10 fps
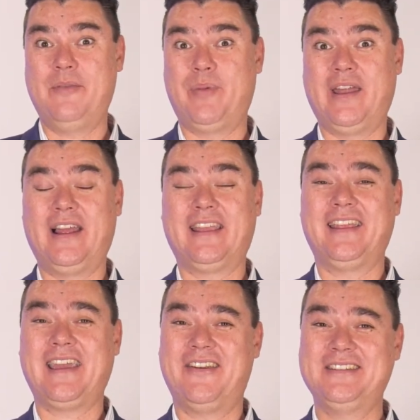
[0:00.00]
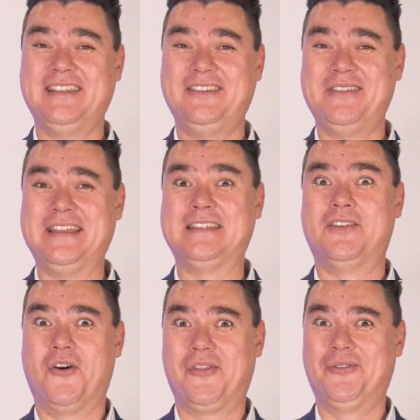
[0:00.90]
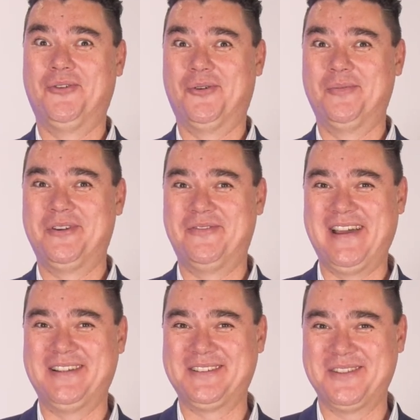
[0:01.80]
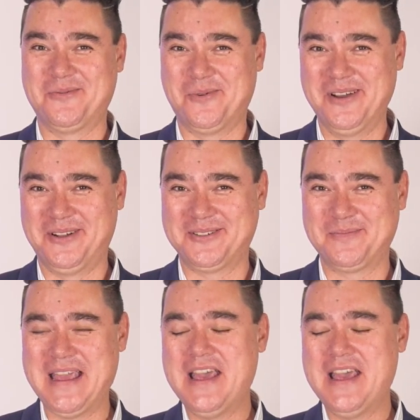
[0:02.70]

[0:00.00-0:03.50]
but I can guarantee you it is not the norm around the world.